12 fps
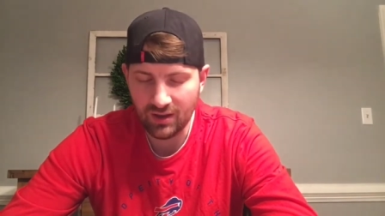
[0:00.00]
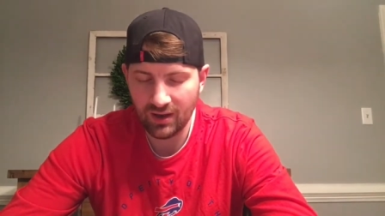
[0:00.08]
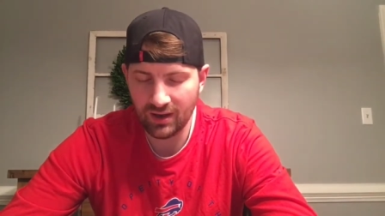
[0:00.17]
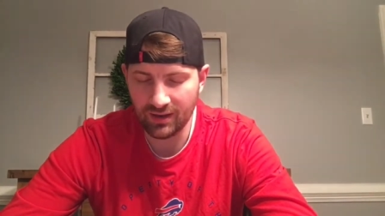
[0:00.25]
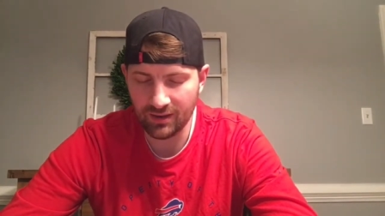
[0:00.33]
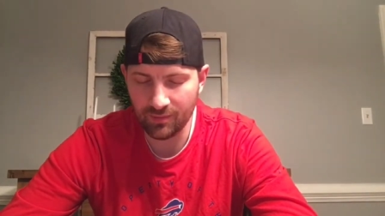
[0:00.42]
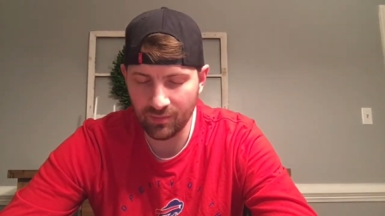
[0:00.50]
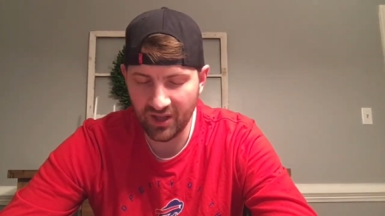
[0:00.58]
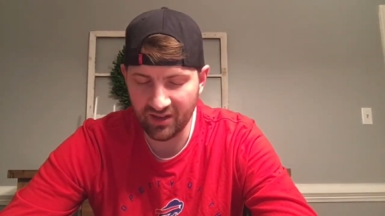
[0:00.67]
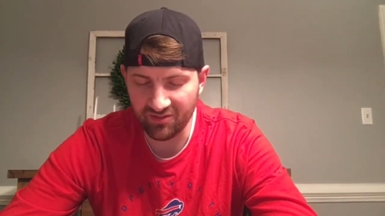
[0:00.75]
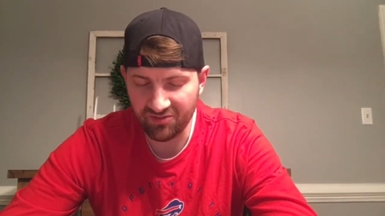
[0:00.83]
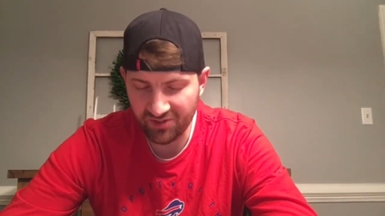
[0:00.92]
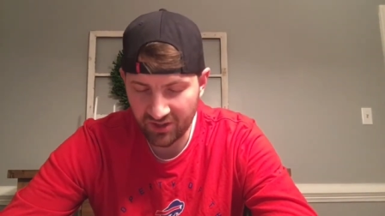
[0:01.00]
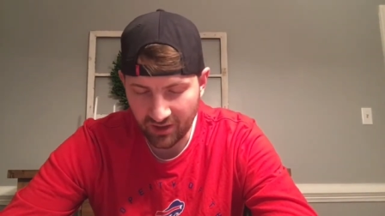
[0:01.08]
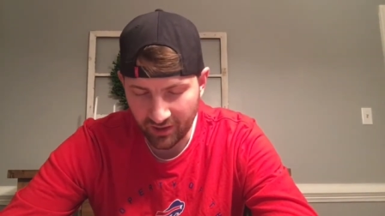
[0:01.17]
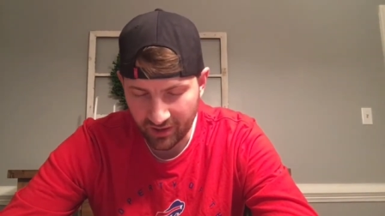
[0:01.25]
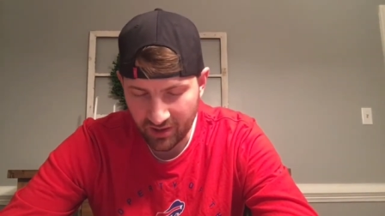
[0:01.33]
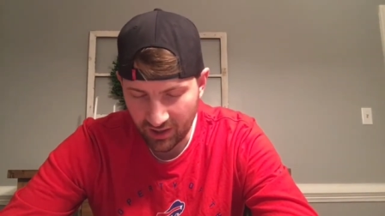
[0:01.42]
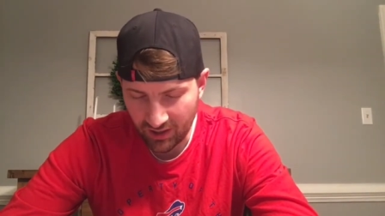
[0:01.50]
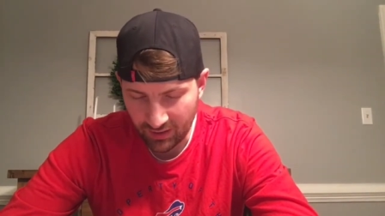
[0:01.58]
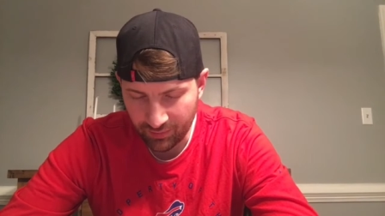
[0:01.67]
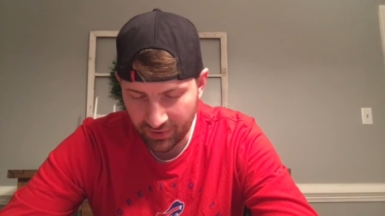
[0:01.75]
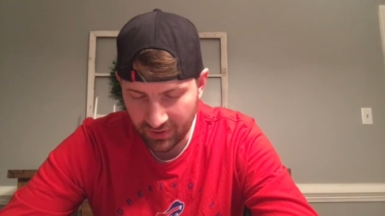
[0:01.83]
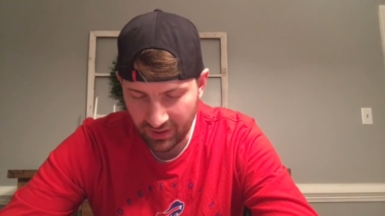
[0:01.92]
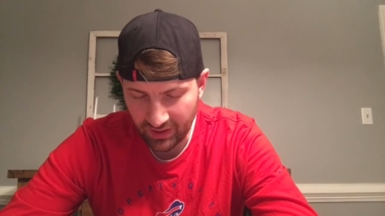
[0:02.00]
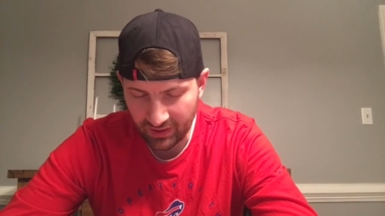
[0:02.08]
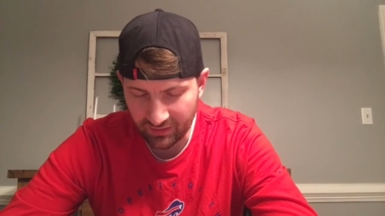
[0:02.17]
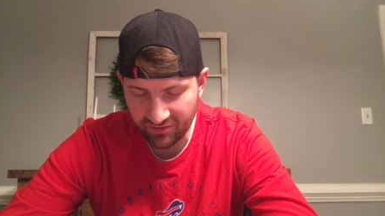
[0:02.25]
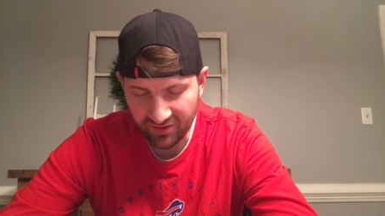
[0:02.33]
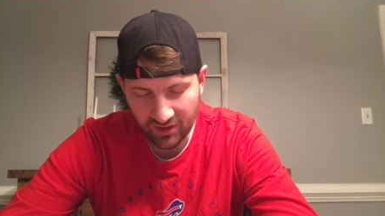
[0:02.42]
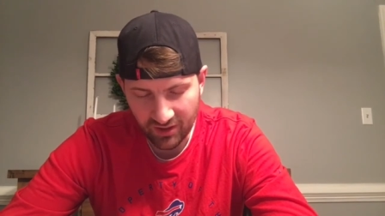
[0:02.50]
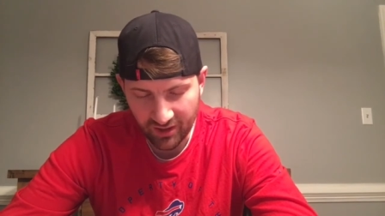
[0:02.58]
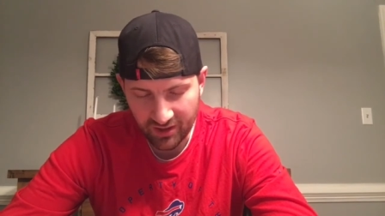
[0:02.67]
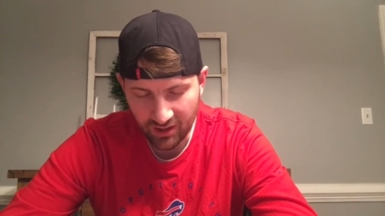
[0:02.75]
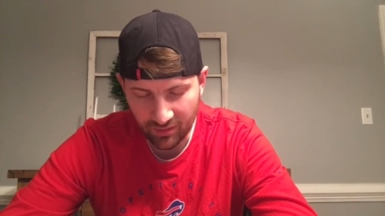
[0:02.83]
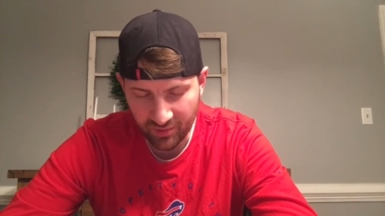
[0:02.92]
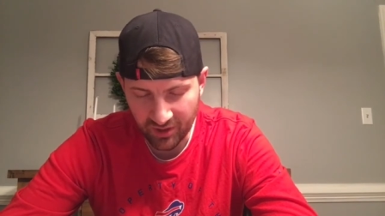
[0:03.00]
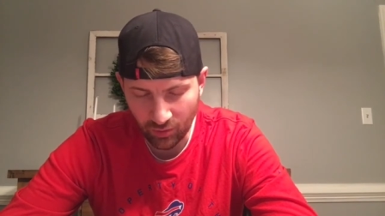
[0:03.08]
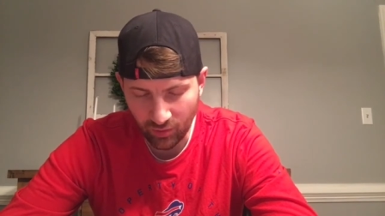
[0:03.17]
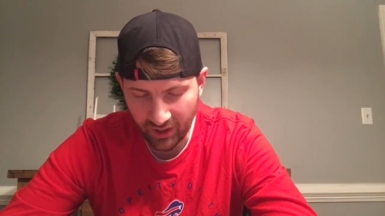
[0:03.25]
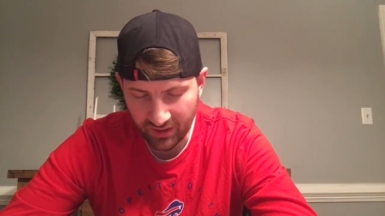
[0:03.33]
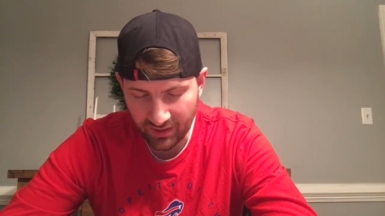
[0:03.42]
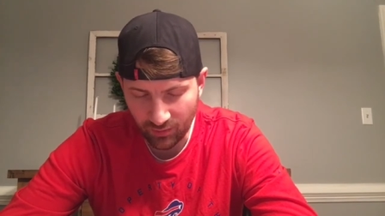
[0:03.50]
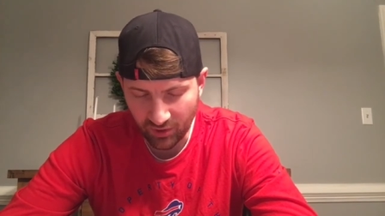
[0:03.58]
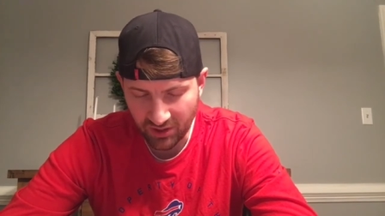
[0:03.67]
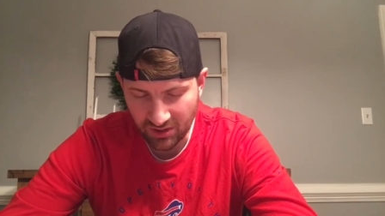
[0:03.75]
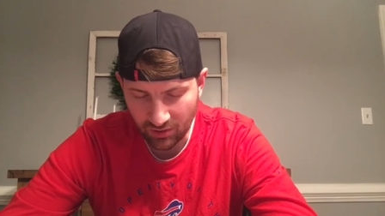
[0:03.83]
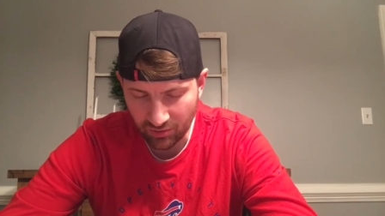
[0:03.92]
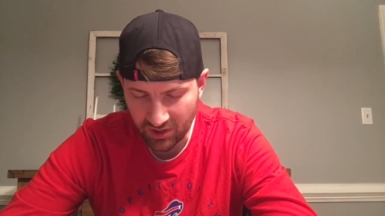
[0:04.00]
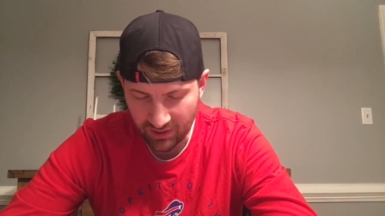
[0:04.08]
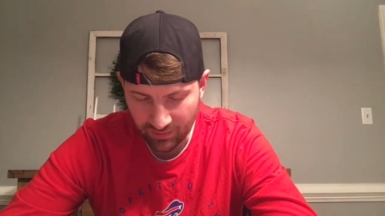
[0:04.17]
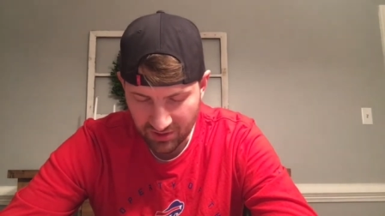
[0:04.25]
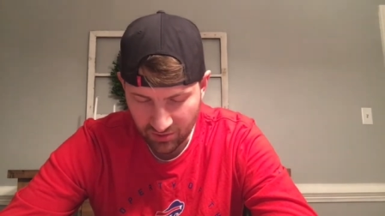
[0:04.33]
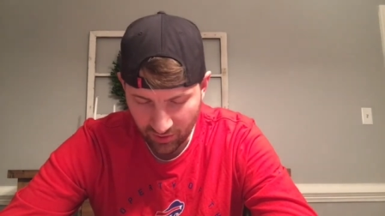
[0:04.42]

And fill our cup in a way that we don't keep it to